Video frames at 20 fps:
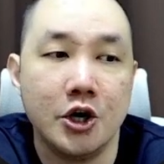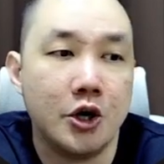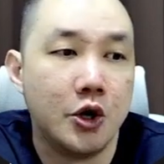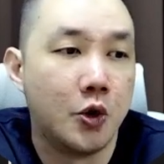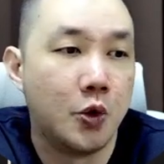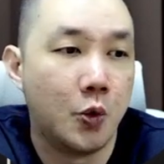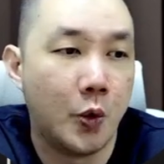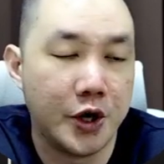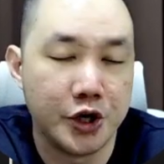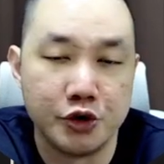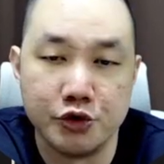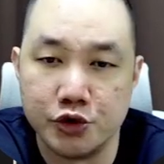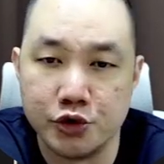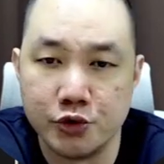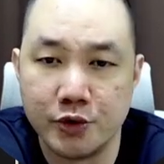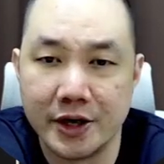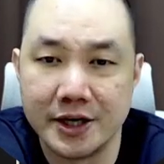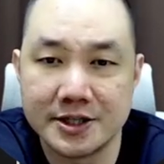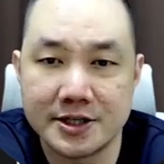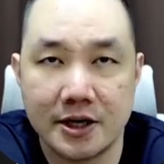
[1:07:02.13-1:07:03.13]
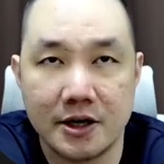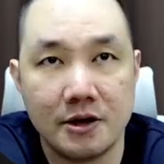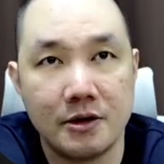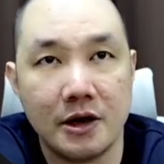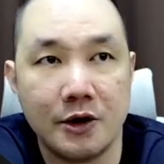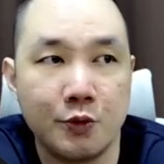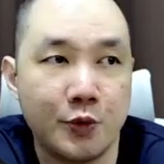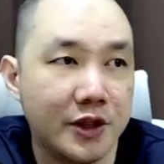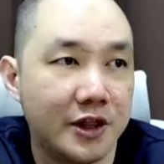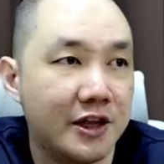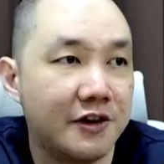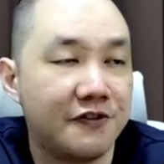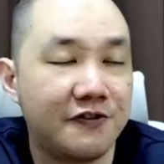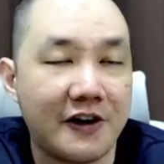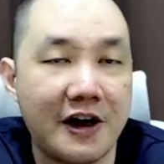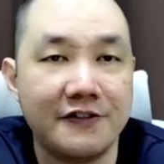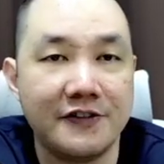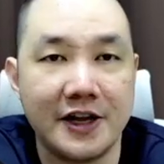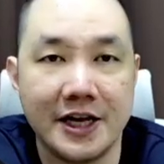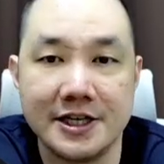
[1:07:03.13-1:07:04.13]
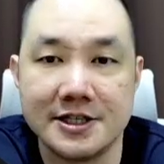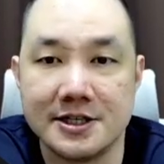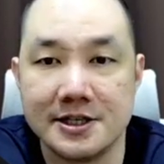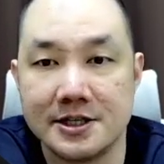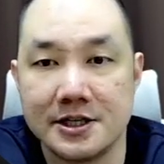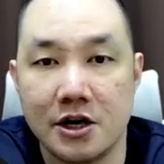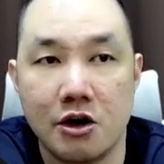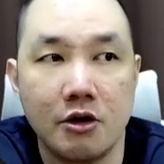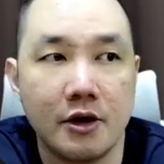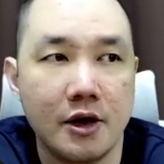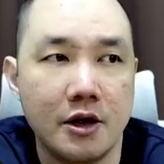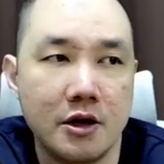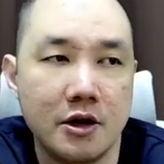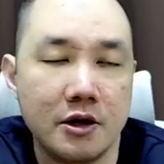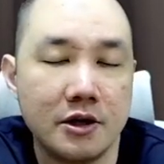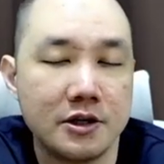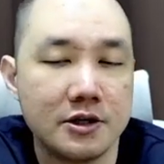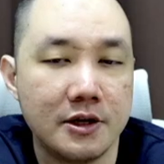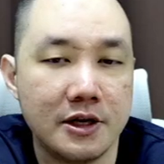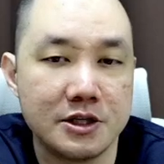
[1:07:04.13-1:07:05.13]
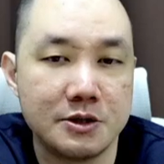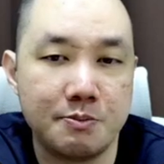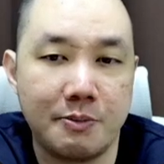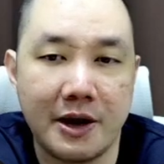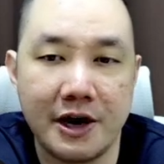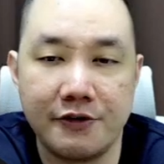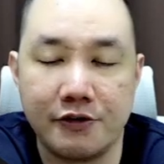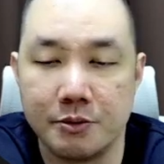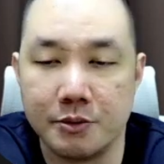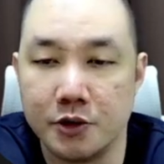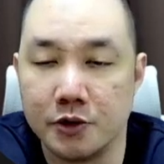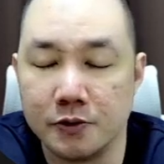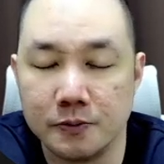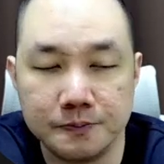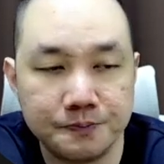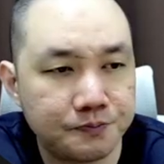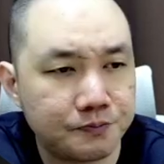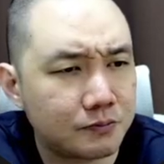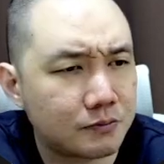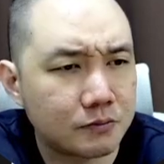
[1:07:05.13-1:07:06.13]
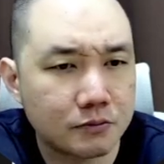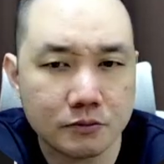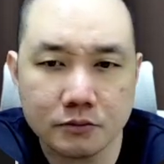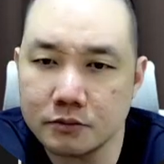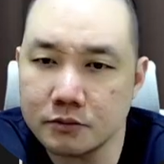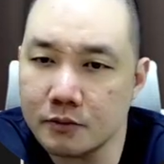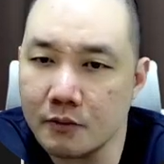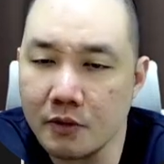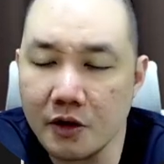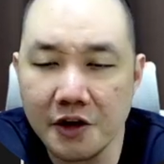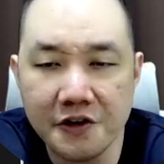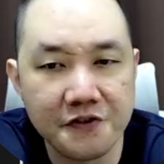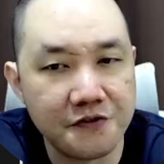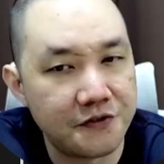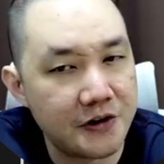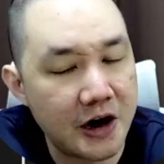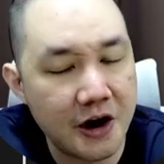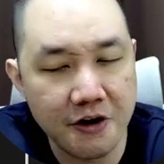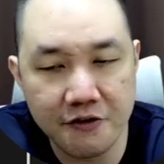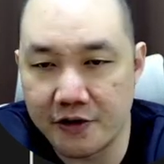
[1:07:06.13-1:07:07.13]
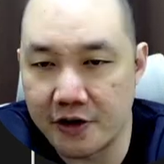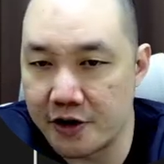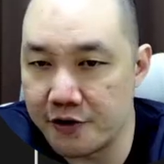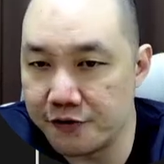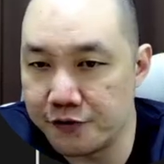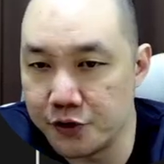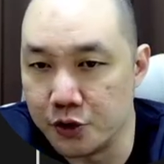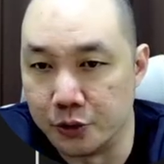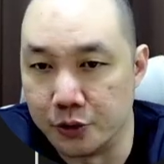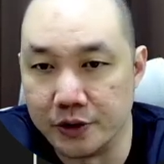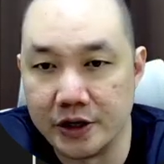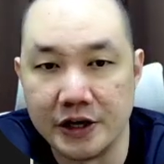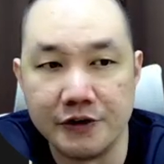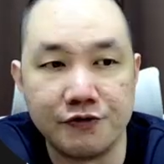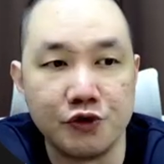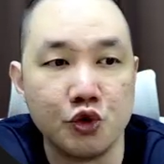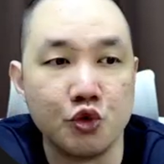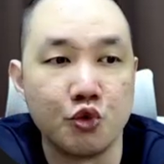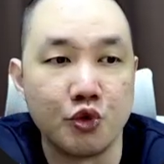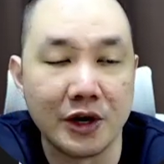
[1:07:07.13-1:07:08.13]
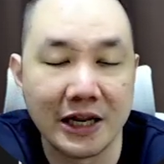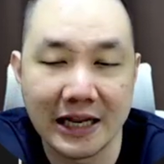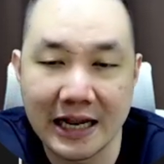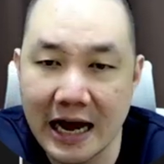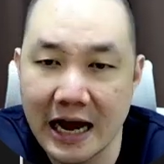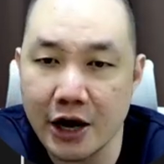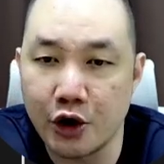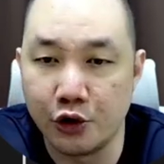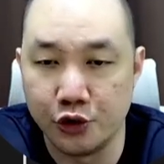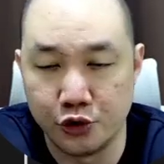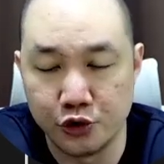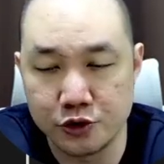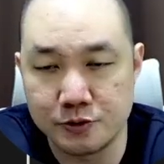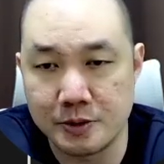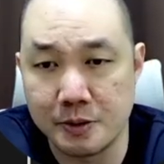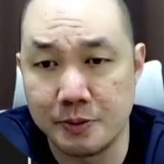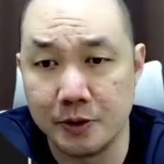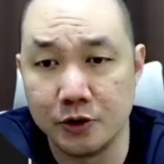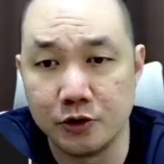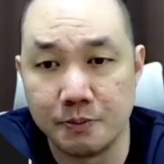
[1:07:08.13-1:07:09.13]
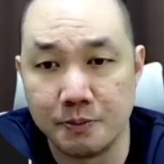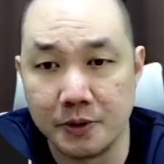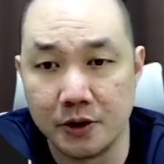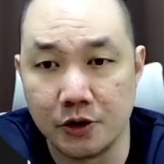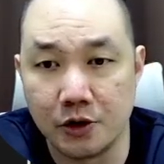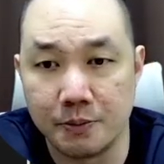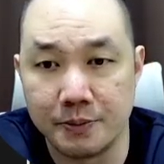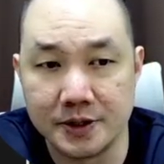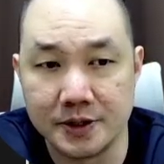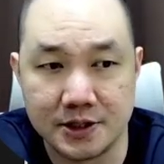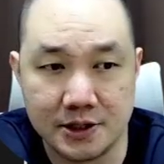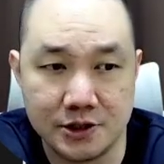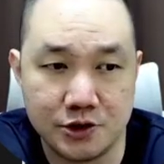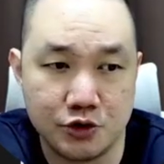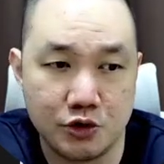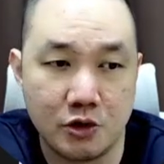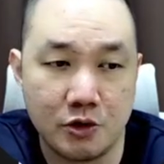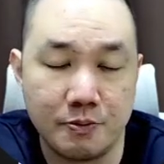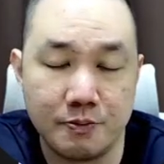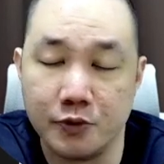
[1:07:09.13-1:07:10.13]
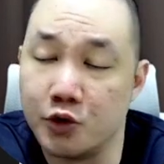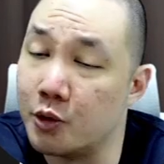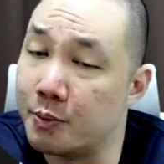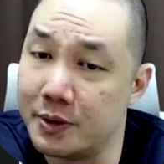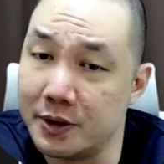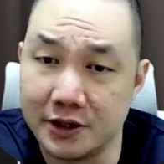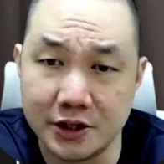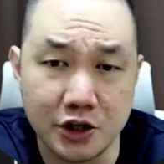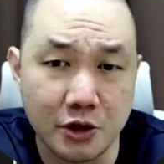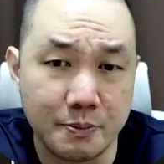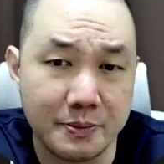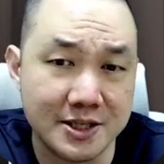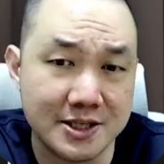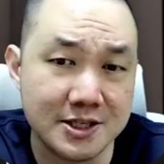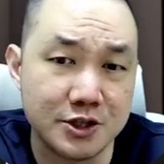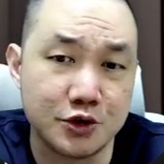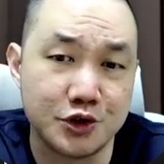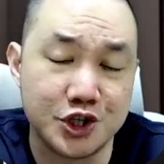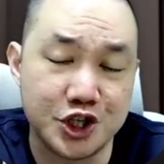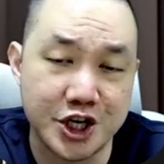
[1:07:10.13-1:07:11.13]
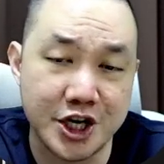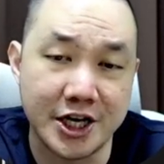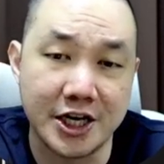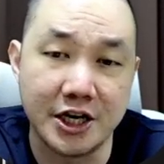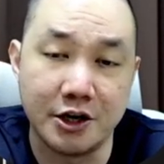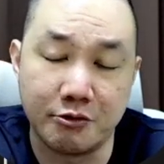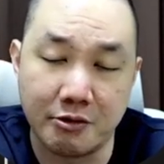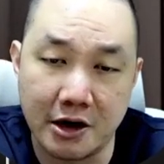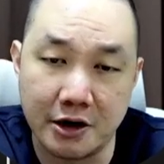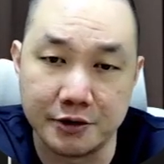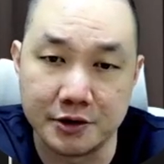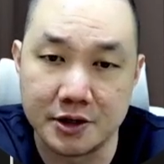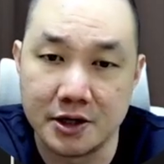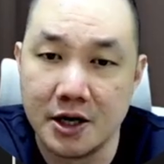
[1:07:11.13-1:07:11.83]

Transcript: what you do and say, and within 5 days they say, okay, no, let's buy from you. Very, very few. If you rely on those people to build your business, you're building your business on shaky ground.